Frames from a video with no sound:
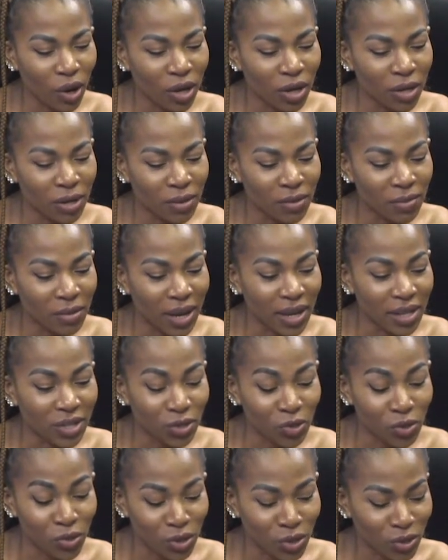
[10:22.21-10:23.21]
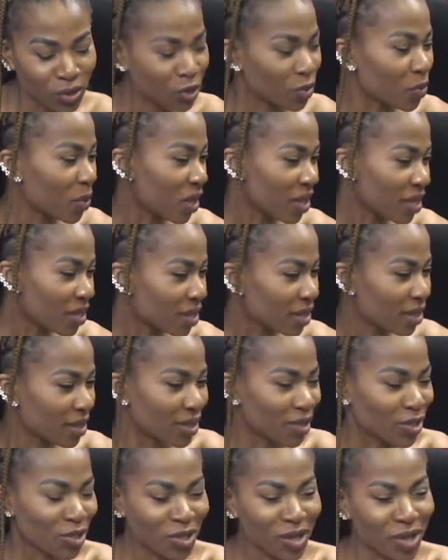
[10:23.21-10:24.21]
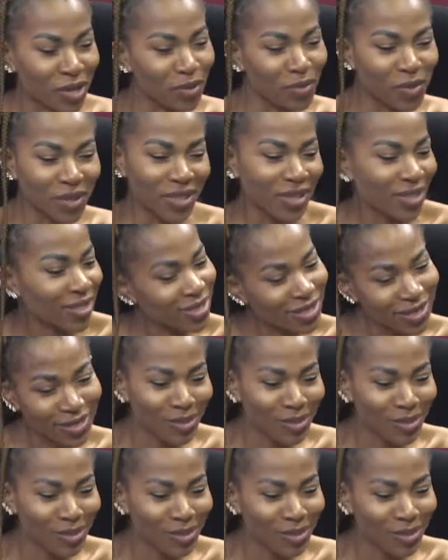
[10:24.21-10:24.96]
on my studio space and trying to be